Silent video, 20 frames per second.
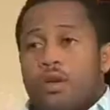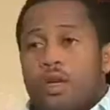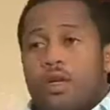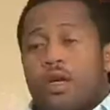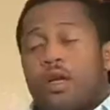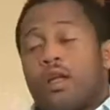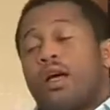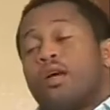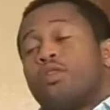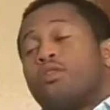and
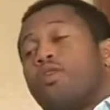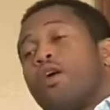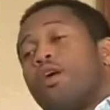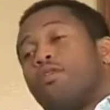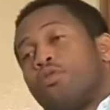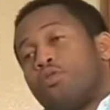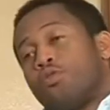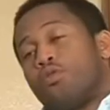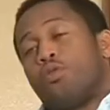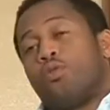I'd like to
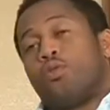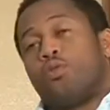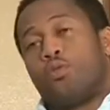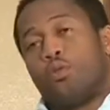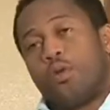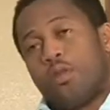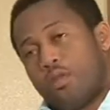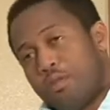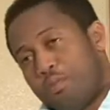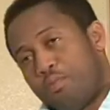have a talk
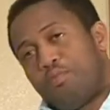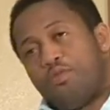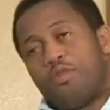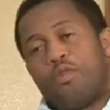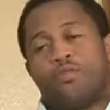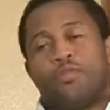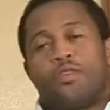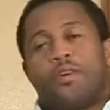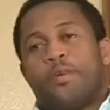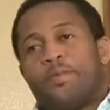with
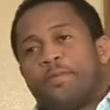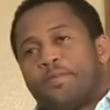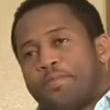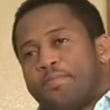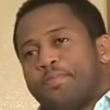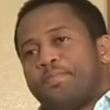Prof.